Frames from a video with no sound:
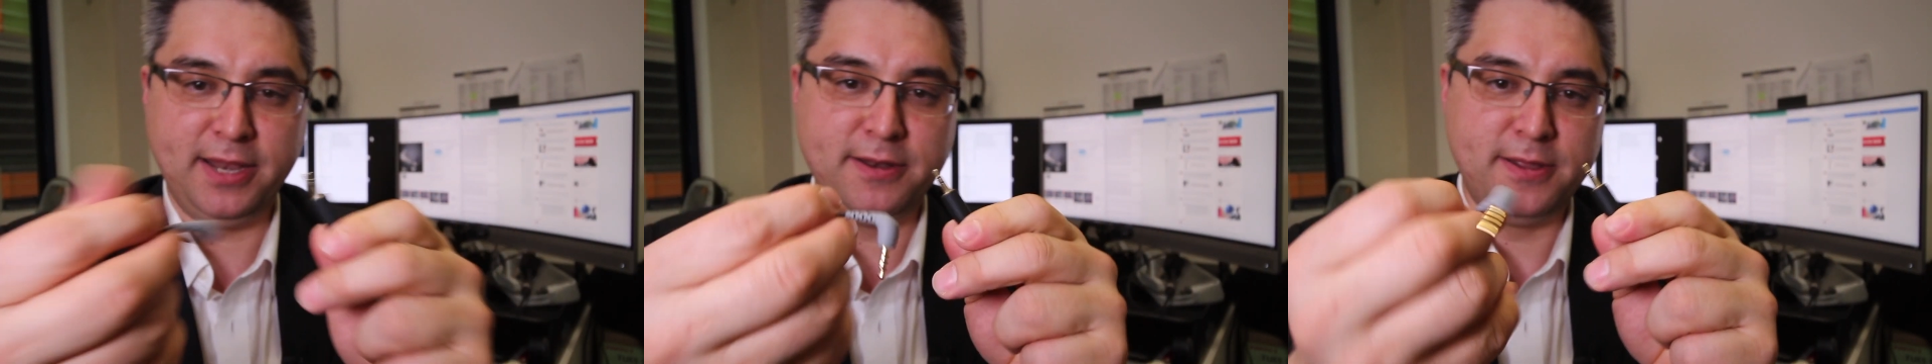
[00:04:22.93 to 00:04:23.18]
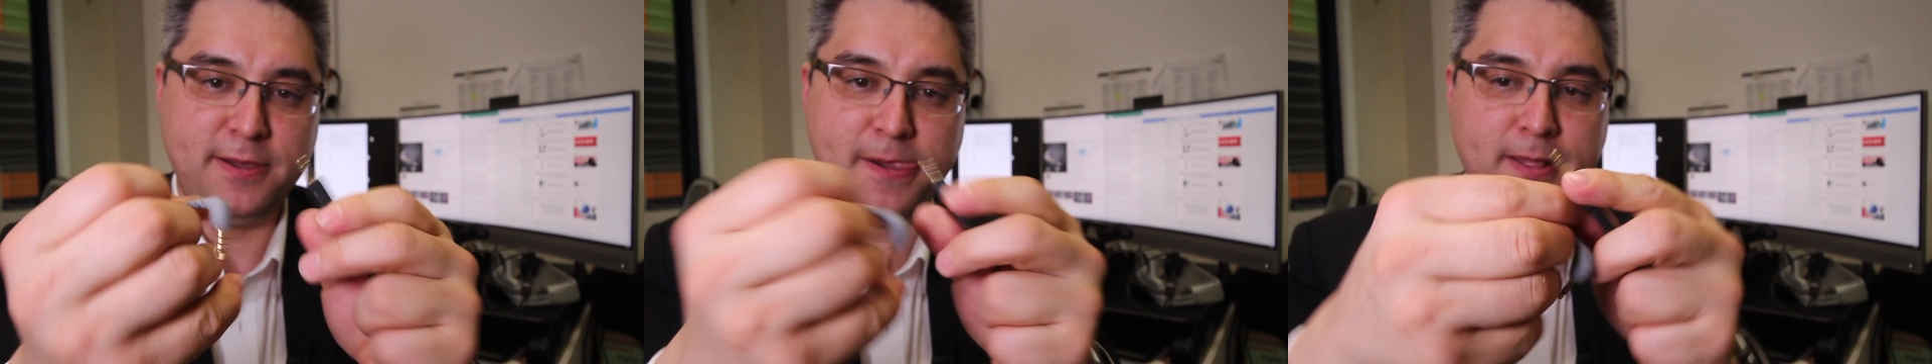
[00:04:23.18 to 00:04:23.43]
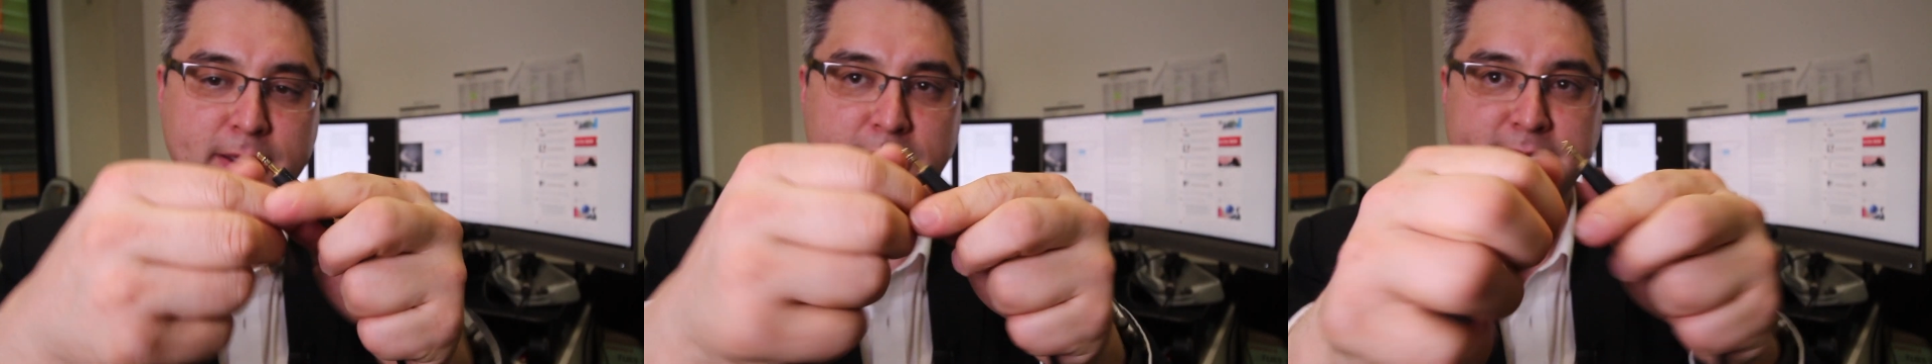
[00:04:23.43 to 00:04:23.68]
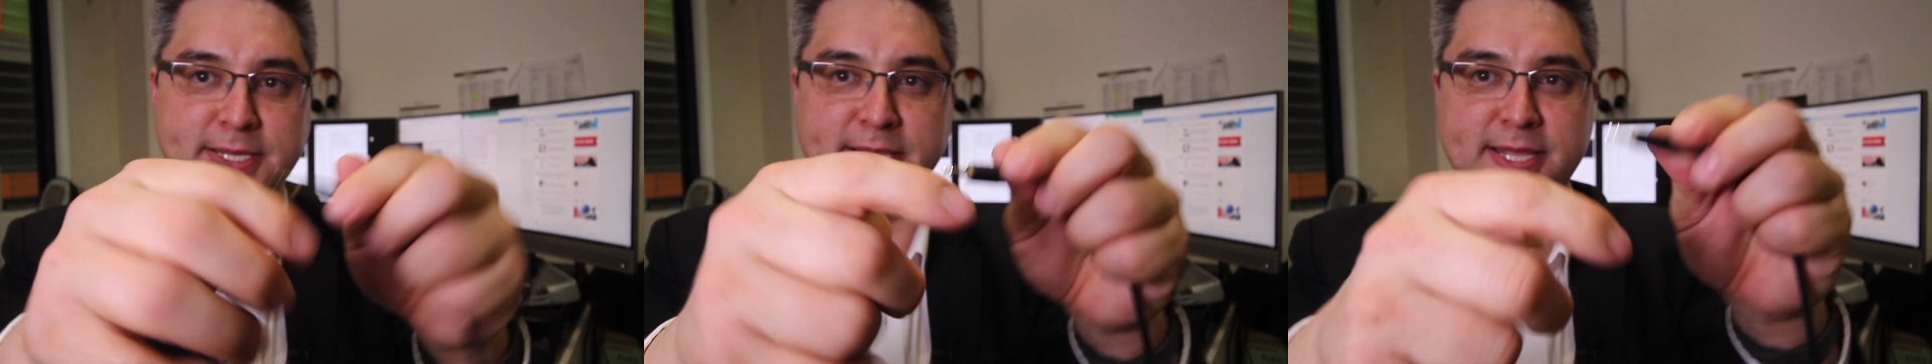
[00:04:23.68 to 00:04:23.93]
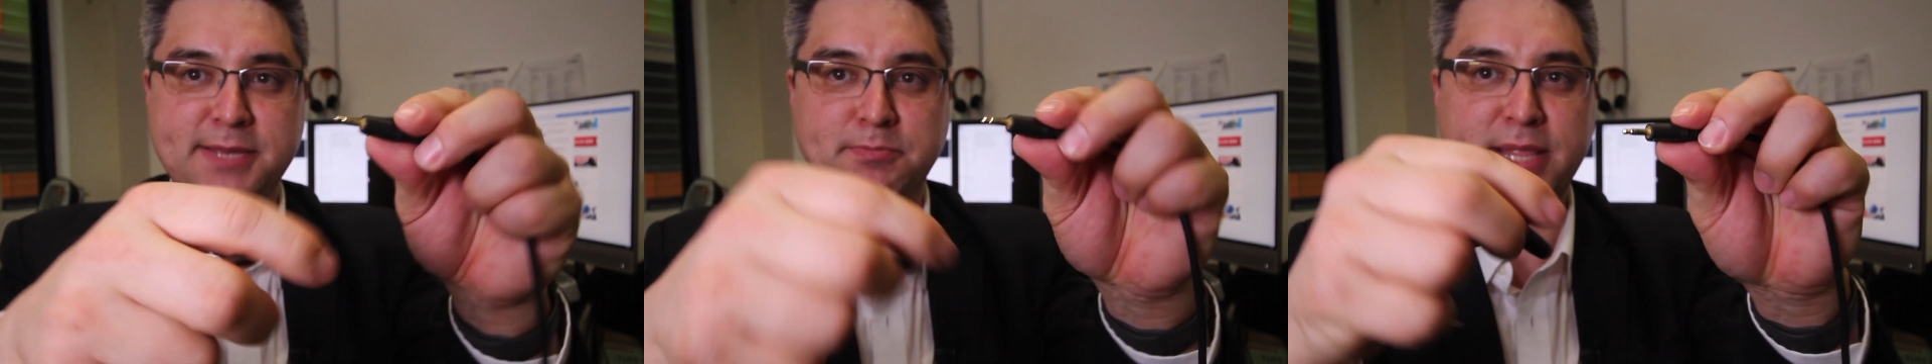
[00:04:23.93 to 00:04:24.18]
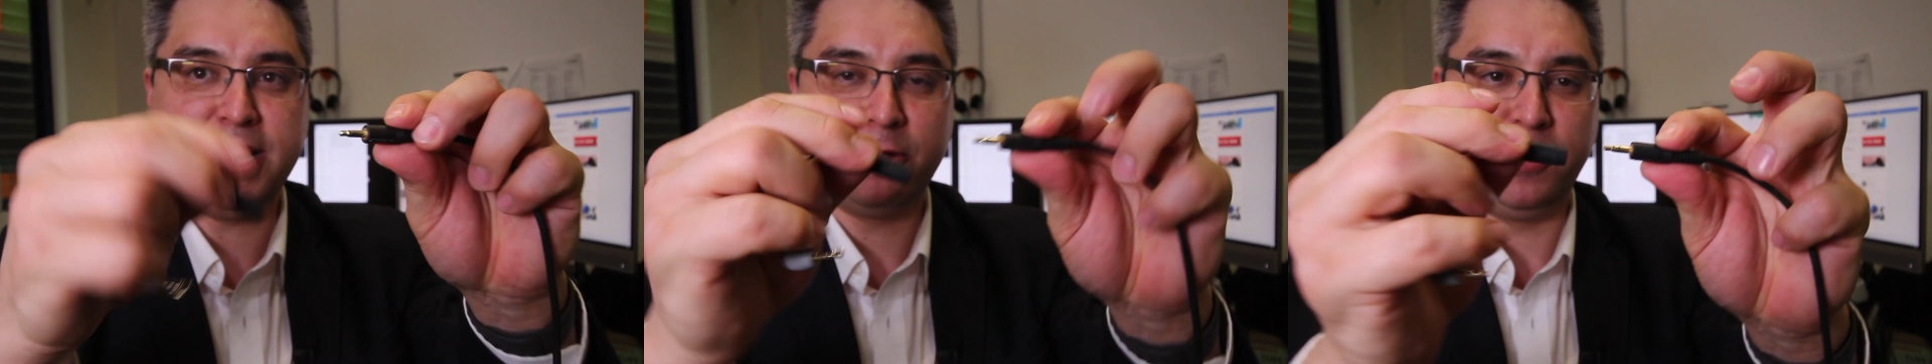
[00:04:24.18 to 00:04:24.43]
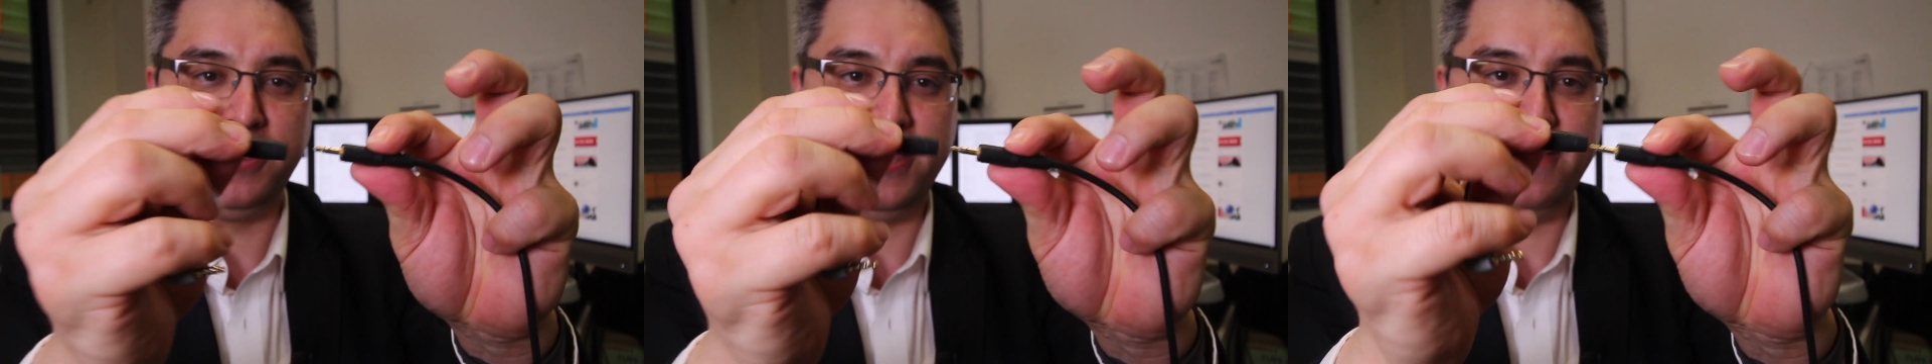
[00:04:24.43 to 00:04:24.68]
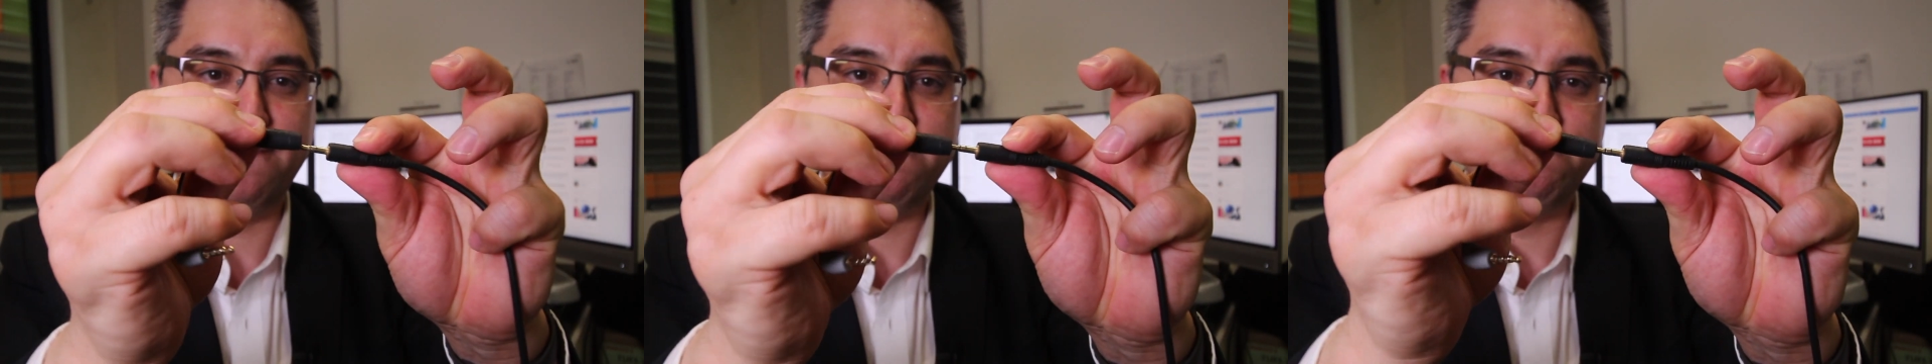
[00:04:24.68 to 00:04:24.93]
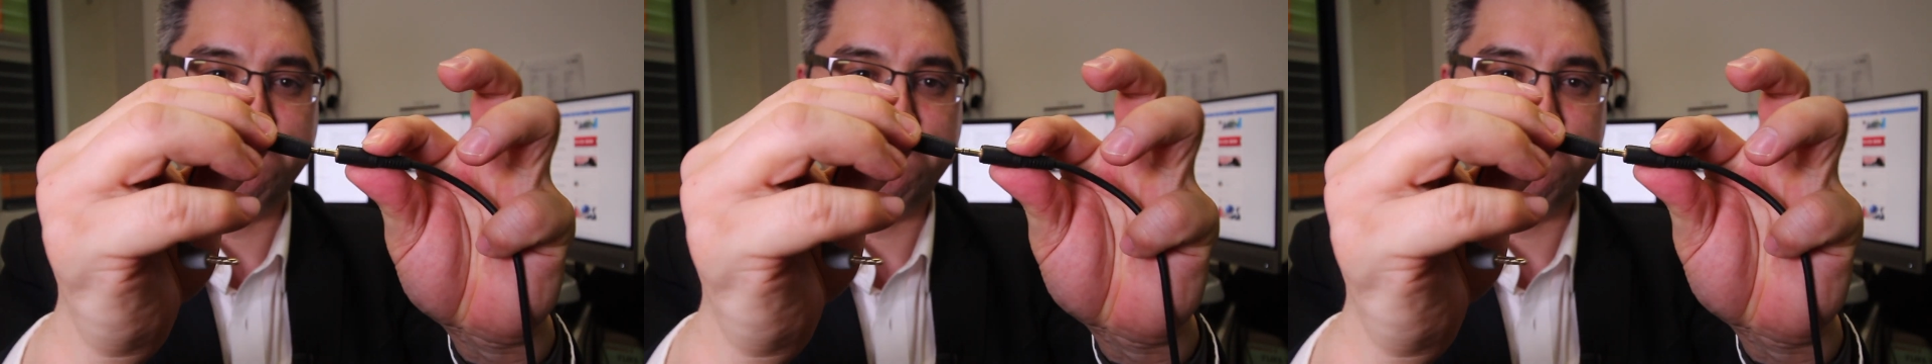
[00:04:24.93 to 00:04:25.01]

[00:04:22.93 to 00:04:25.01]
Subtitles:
end, goes into that black one there.